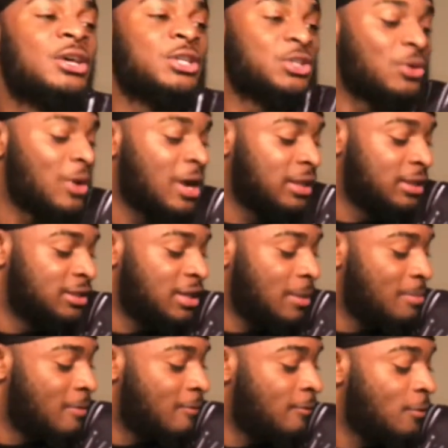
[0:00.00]
So I had to
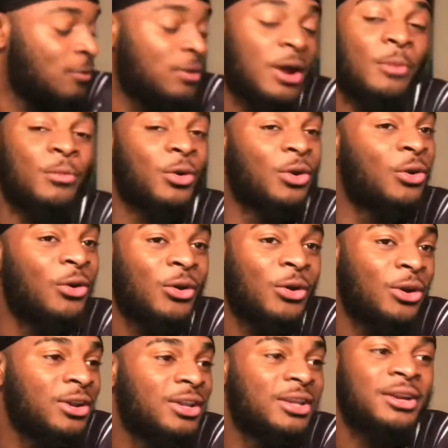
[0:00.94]
take my phone out, I'm
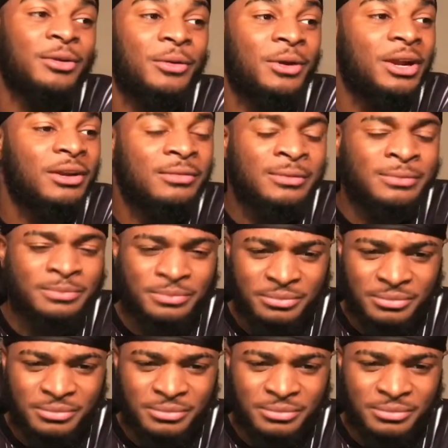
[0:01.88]
recording it or whatever.